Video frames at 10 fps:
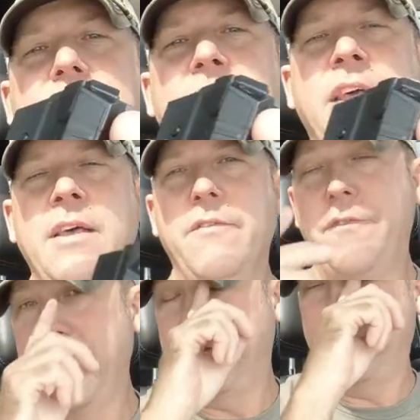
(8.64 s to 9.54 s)
that
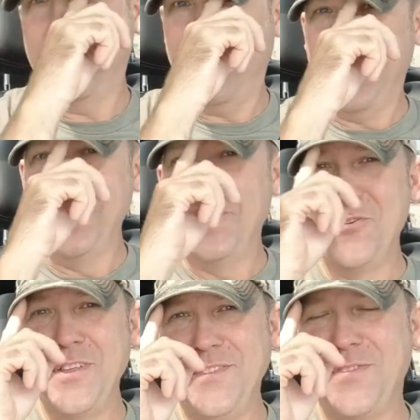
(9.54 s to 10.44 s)
fits
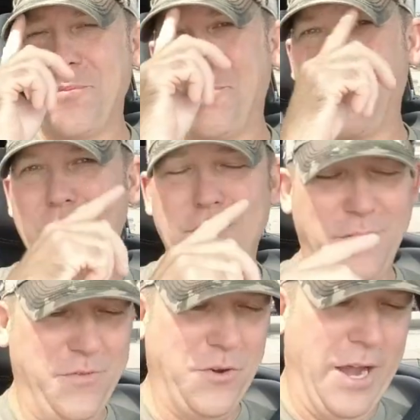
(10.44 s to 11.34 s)
underneath the brill
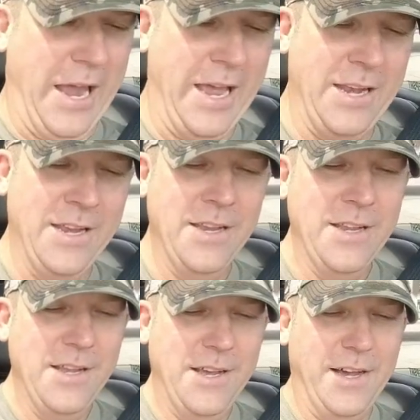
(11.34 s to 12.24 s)
of your hat.
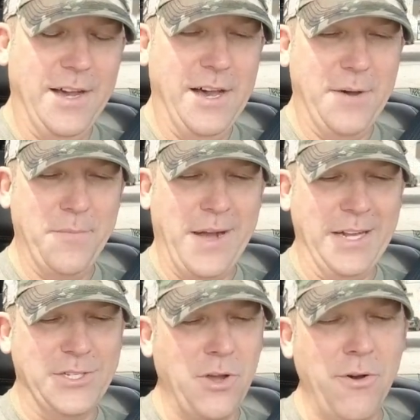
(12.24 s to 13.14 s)
I
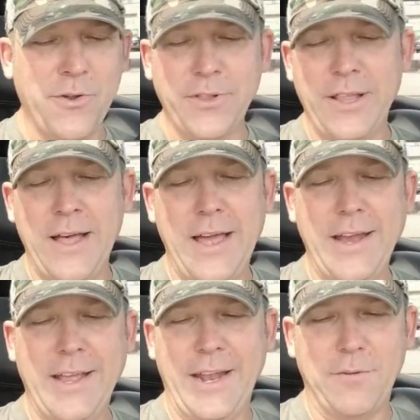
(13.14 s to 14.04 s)
saw it
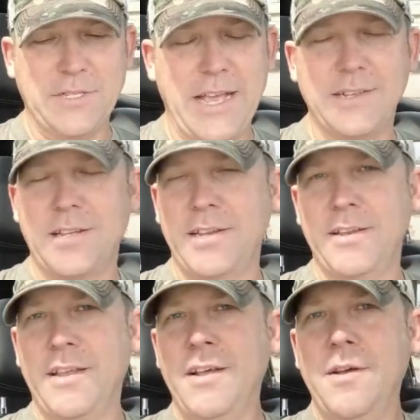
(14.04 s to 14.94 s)
online and I was hesitant,
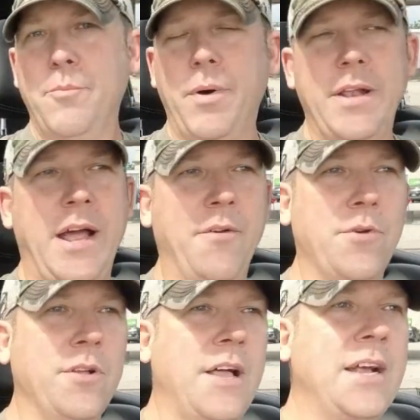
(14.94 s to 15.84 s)
but I
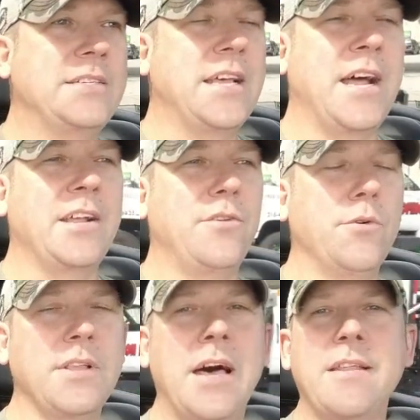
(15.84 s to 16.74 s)
realized that I do
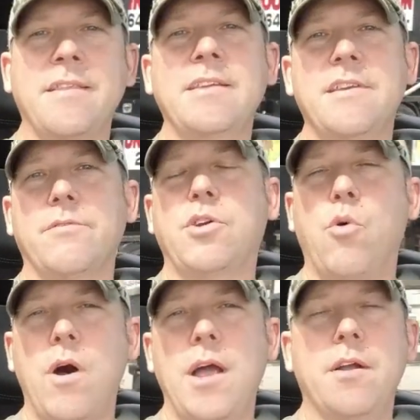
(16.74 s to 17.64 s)
a lot of things that
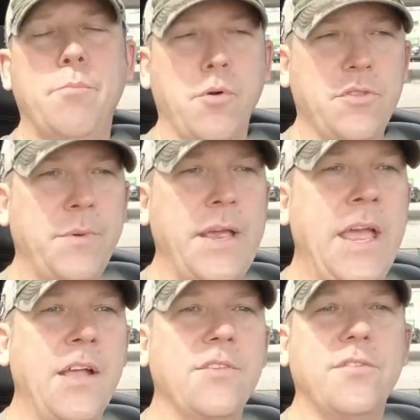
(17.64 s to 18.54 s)
require both of my
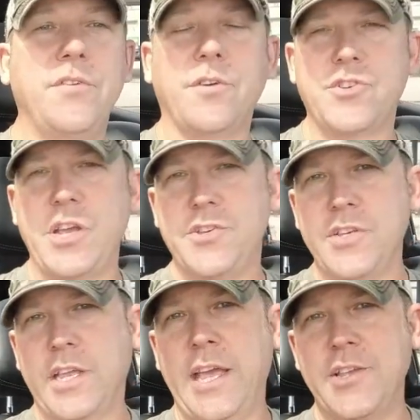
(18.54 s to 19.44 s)
hands. If you're changing
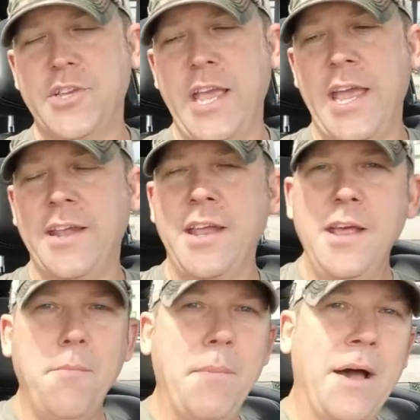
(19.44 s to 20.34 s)
the catch can,
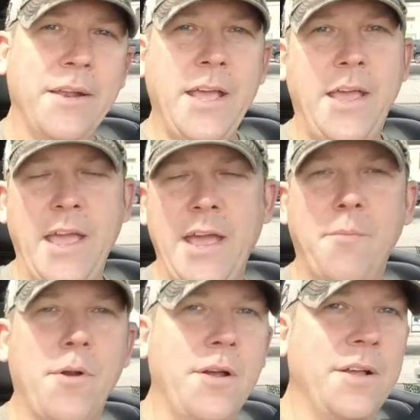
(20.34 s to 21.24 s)
mounting a
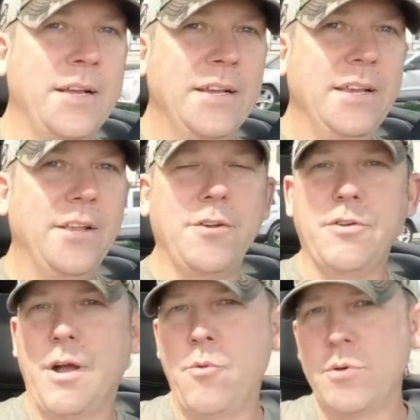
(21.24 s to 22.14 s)
camera, you
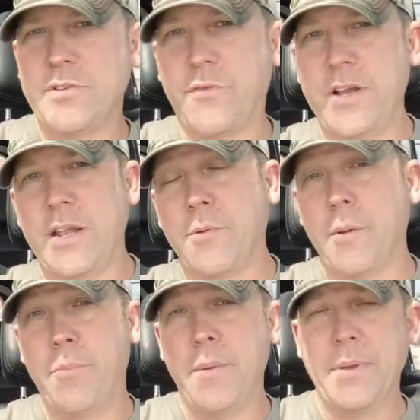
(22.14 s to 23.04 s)
know, I'm always afraid that I'm going
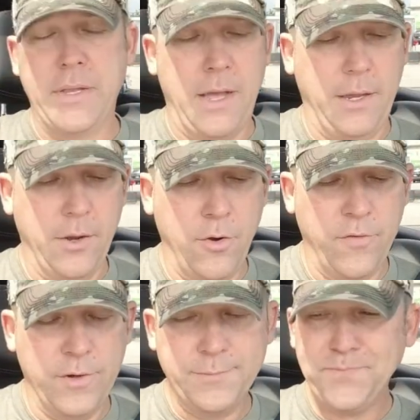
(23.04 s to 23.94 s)
to bump it, knock it
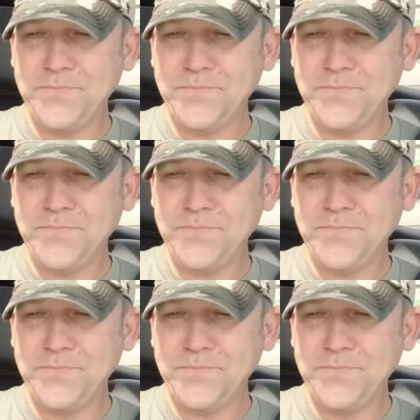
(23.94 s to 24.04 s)
over,